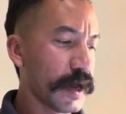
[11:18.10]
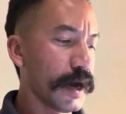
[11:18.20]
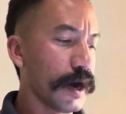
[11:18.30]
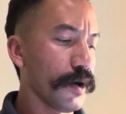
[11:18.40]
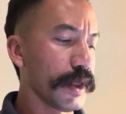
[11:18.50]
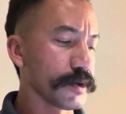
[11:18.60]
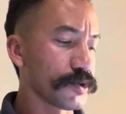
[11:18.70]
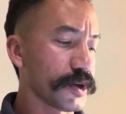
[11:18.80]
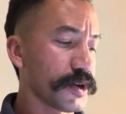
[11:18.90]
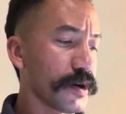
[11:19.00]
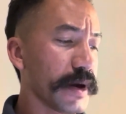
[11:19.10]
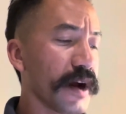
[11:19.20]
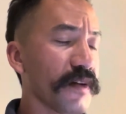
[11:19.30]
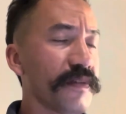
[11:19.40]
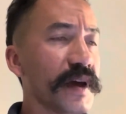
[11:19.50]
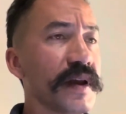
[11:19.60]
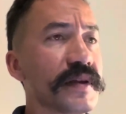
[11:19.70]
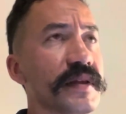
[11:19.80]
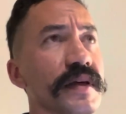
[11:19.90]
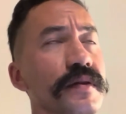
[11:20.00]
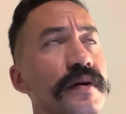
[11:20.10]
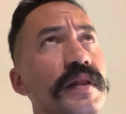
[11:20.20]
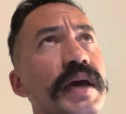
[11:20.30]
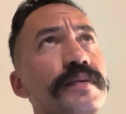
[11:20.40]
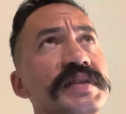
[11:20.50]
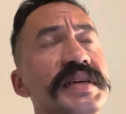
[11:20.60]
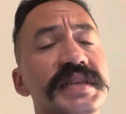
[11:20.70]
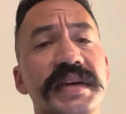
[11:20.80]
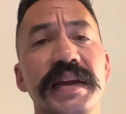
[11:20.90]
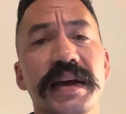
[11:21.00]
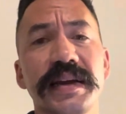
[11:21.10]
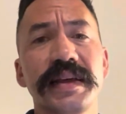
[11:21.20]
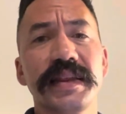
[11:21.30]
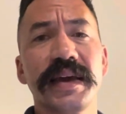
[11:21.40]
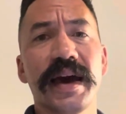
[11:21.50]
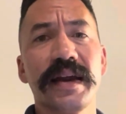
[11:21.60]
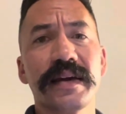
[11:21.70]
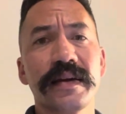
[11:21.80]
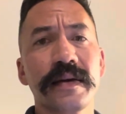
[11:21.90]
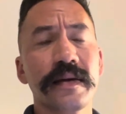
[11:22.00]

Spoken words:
Oh, there was a return air vent that looked like it was disconnected in the attic.